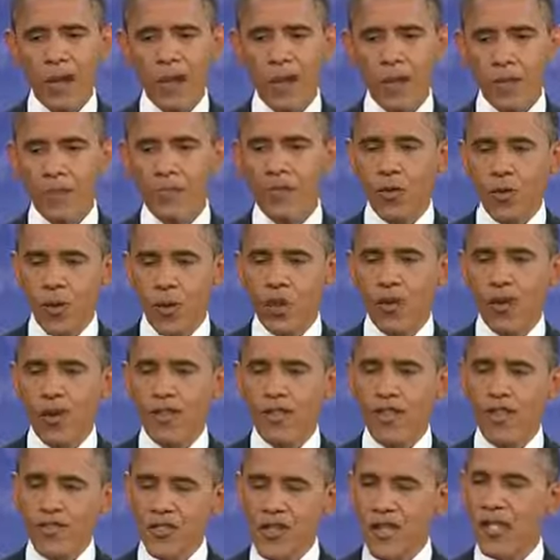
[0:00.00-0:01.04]
we help for
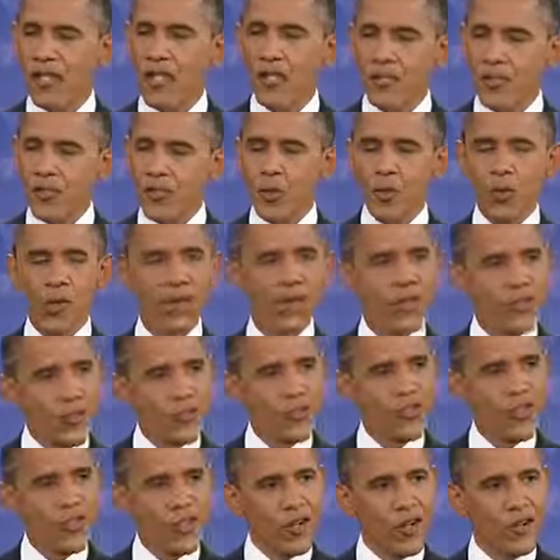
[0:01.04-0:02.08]
seniors who are in
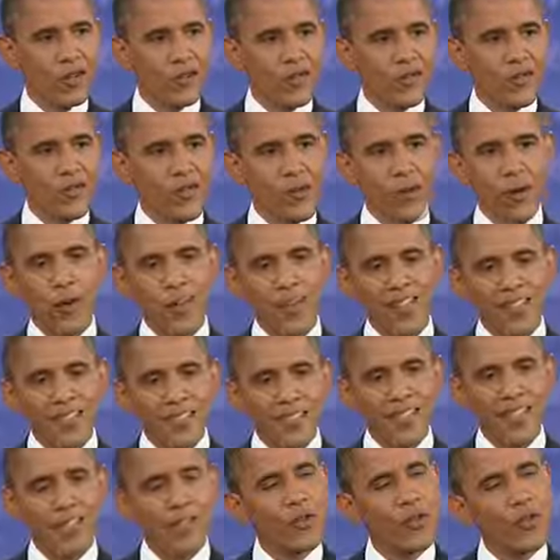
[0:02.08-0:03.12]
nursing homes, for
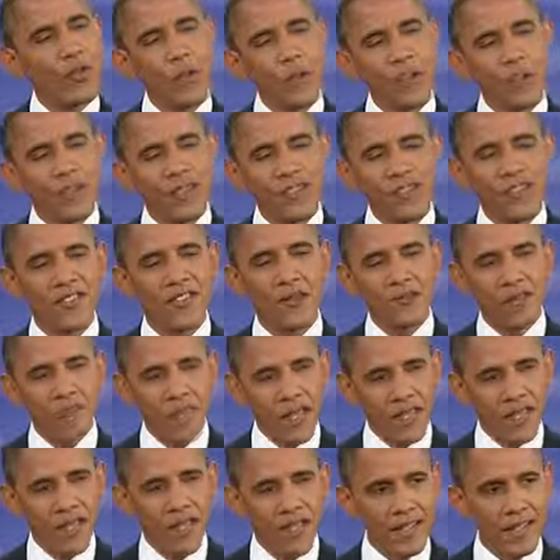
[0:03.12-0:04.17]
kids who are with
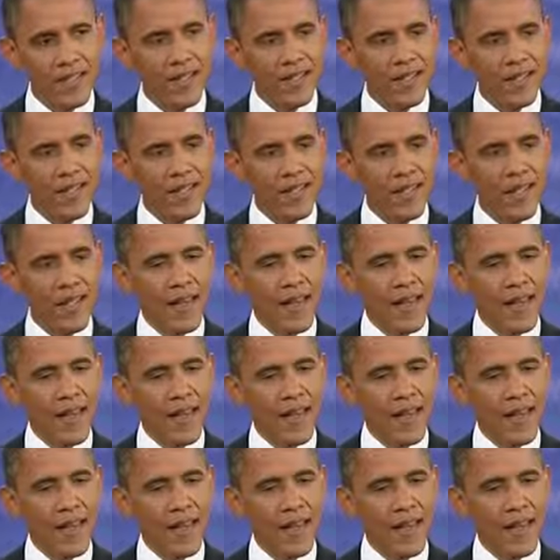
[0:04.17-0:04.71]
disabilities.